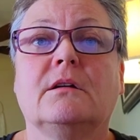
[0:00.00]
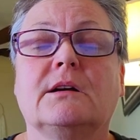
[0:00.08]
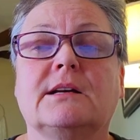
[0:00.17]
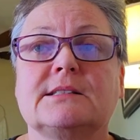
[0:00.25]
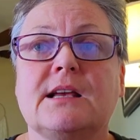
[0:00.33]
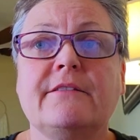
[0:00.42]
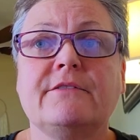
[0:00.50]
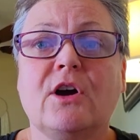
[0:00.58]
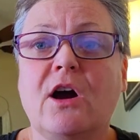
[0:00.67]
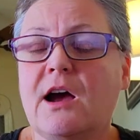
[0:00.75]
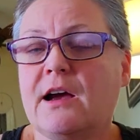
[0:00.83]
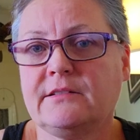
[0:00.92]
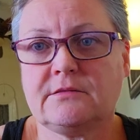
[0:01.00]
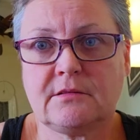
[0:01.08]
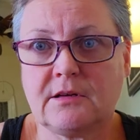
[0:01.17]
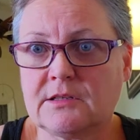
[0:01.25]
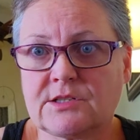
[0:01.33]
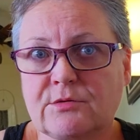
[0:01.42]
because I've got, I,
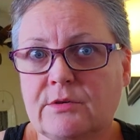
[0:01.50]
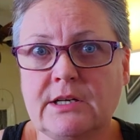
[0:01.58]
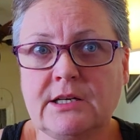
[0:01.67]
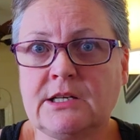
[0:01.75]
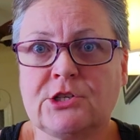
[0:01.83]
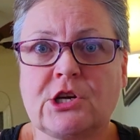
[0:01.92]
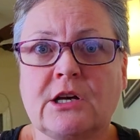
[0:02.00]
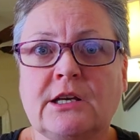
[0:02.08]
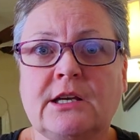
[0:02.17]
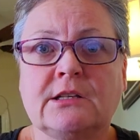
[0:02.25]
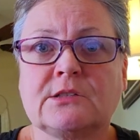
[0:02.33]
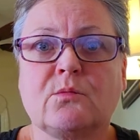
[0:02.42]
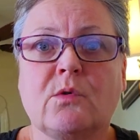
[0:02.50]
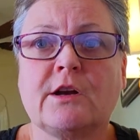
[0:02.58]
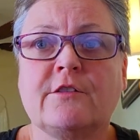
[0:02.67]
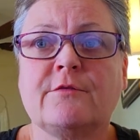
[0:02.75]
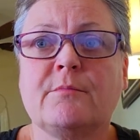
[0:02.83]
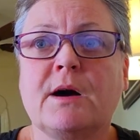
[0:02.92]
Serenity Chunky is one
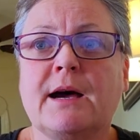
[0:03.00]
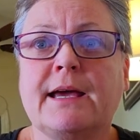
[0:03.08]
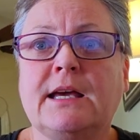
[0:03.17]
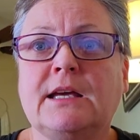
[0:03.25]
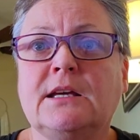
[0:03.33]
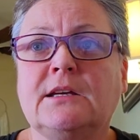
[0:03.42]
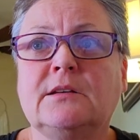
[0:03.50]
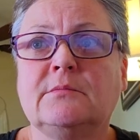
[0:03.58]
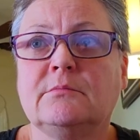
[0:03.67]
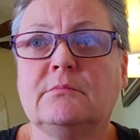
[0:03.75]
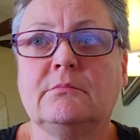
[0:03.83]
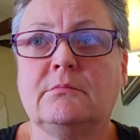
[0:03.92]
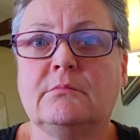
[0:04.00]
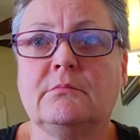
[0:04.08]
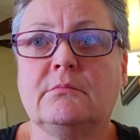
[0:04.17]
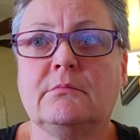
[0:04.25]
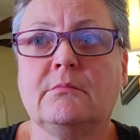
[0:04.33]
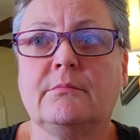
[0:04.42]
of my
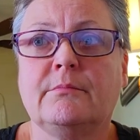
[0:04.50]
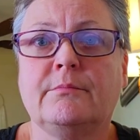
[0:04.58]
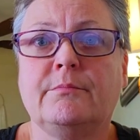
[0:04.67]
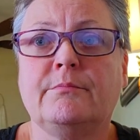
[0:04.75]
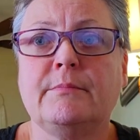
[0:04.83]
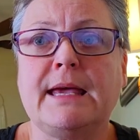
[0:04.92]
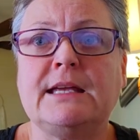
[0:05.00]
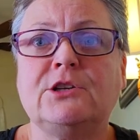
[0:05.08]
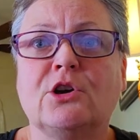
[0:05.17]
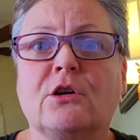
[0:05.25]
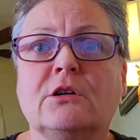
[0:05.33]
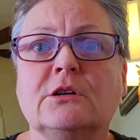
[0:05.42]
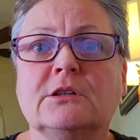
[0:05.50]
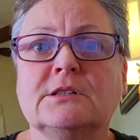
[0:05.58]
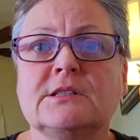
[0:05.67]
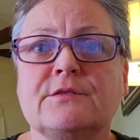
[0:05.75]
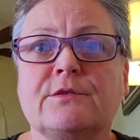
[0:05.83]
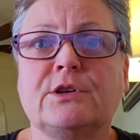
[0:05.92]
main
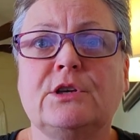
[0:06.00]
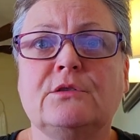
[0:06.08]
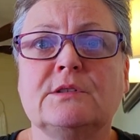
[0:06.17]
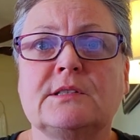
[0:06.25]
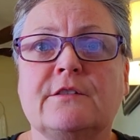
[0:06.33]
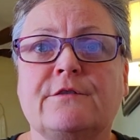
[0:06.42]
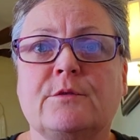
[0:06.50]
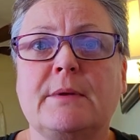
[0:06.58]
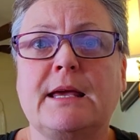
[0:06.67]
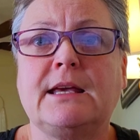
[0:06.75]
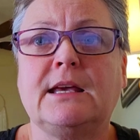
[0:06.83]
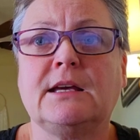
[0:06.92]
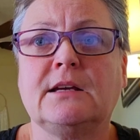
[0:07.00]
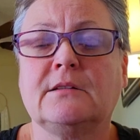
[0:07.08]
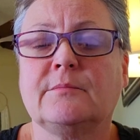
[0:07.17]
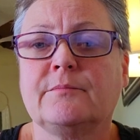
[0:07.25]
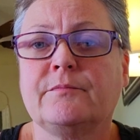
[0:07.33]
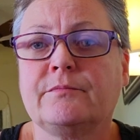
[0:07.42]
yarns for use, for making
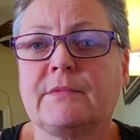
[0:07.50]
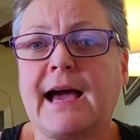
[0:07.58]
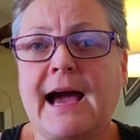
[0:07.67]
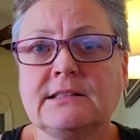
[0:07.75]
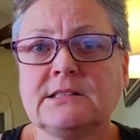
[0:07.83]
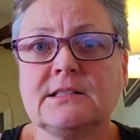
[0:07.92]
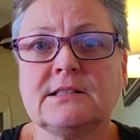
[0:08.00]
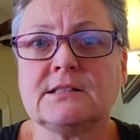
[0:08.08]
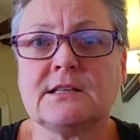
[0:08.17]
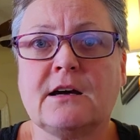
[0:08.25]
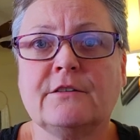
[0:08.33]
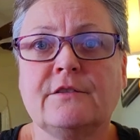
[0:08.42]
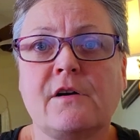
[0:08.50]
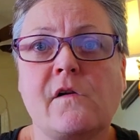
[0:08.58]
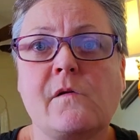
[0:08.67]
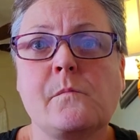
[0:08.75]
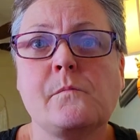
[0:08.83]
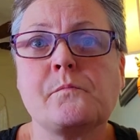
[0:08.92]
hats and stuff,
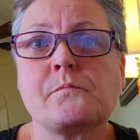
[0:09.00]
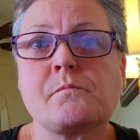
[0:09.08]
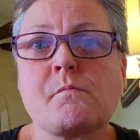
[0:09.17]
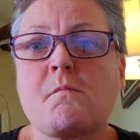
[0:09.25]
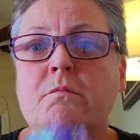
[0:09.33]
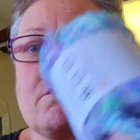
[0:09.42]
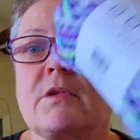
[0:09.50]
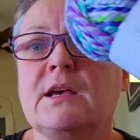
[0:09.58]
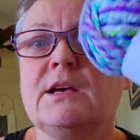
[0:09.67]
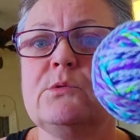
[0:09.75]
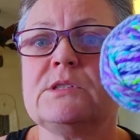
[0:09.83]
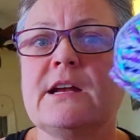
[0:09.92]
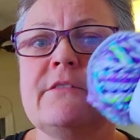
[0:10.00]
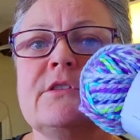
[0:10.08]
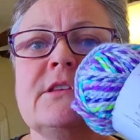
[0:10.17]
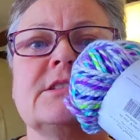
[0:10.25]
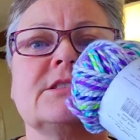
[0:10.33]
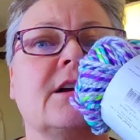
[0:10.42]
it was never
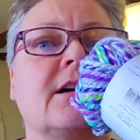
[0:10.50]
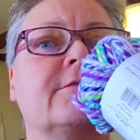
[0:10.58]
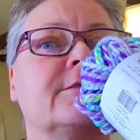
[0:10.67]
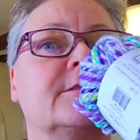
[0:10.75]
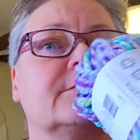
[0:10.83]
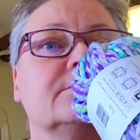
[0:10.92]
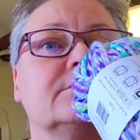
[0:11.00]
this soft.